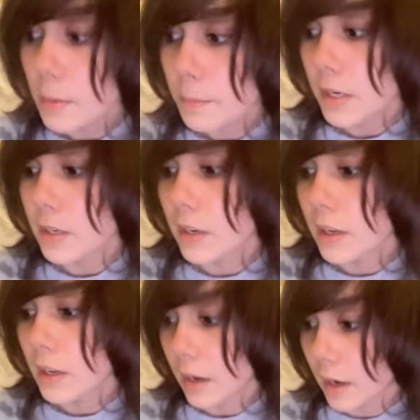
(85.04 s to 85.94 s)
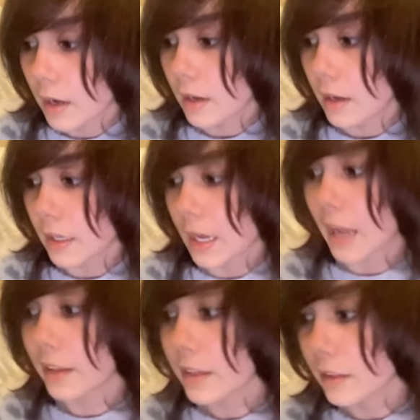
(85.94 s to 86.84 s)
But
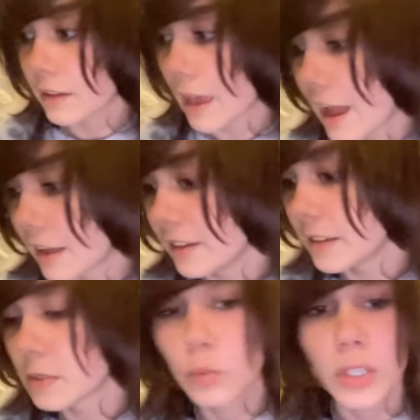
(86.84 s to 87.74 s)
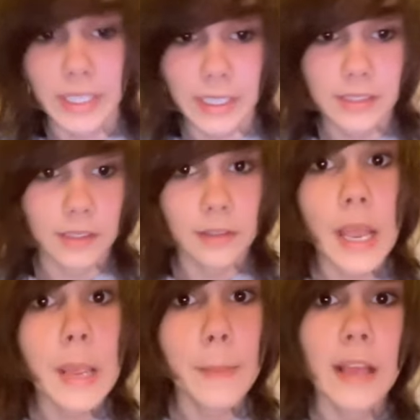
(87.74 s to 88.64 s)
I like the can. It's pretty. It's a
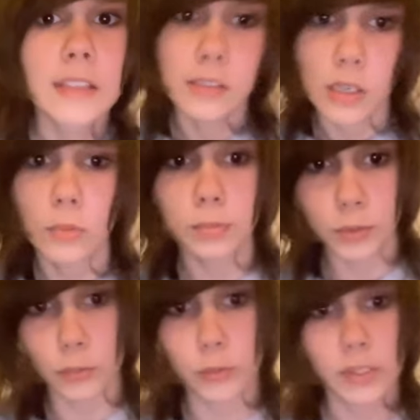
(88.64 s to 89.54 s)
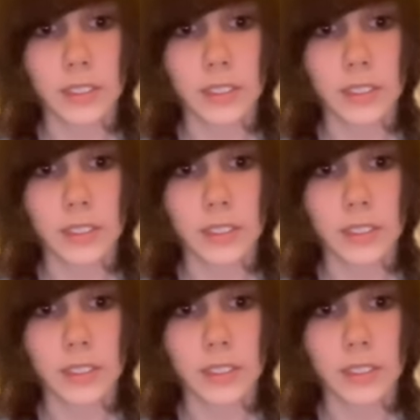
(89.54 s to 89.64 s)
light pastel blue.